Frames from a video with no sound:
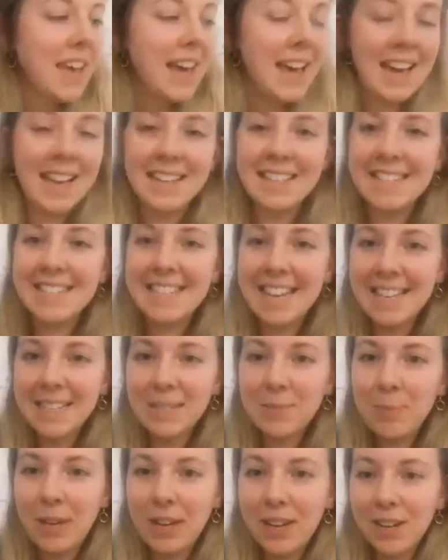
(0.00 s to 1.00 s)
And
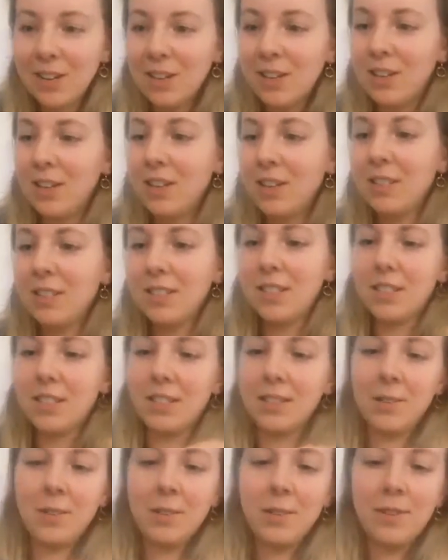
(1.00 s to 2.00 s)
that's because
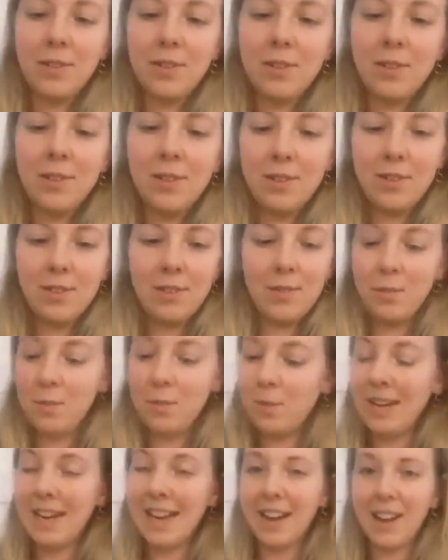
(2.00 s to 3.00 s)

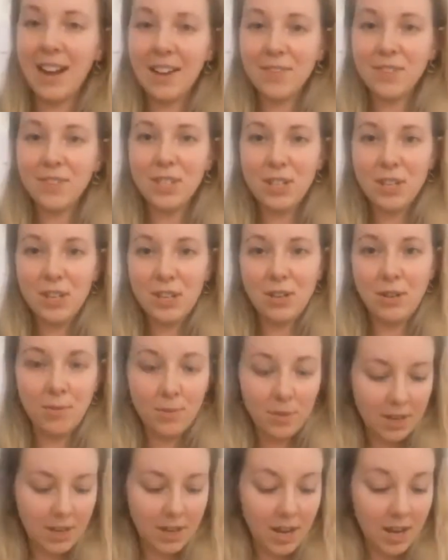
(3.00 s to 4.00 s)
we now have to